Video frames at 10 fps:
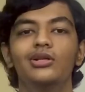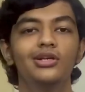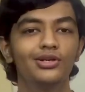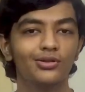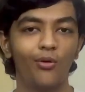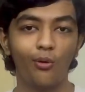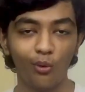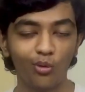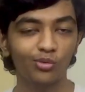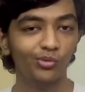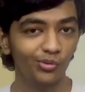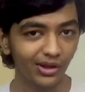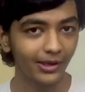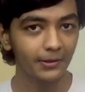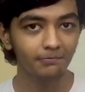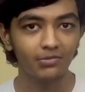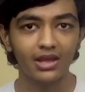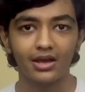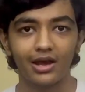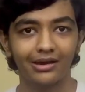in its own way.
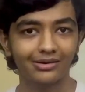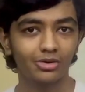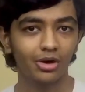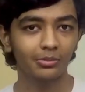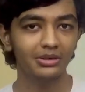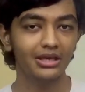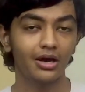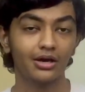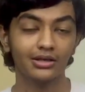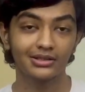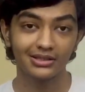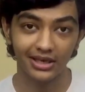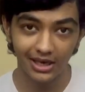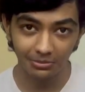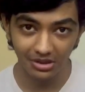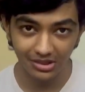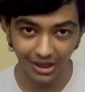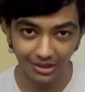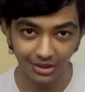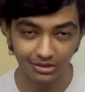It's gonna be a gaming
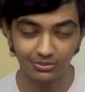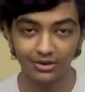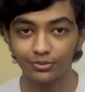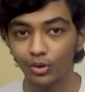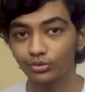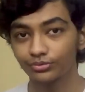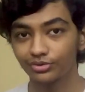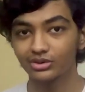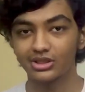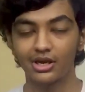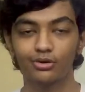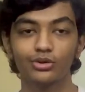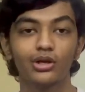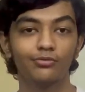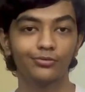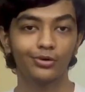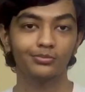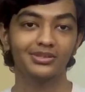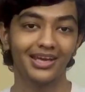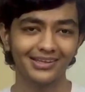centric smartphone. Firstly, I want to
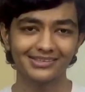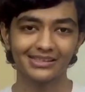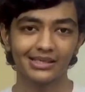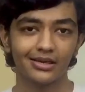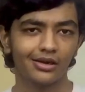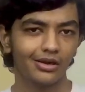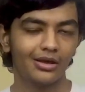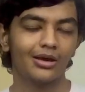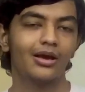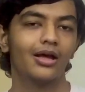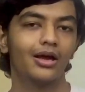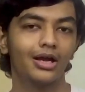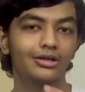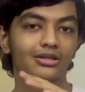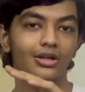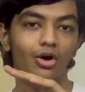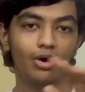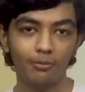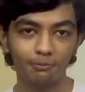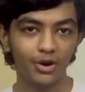confirm that it's
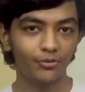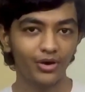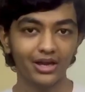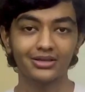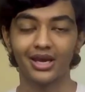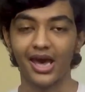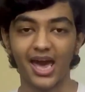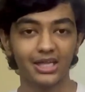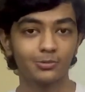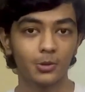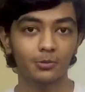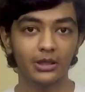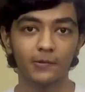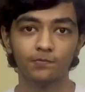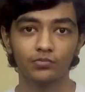perfect as per me.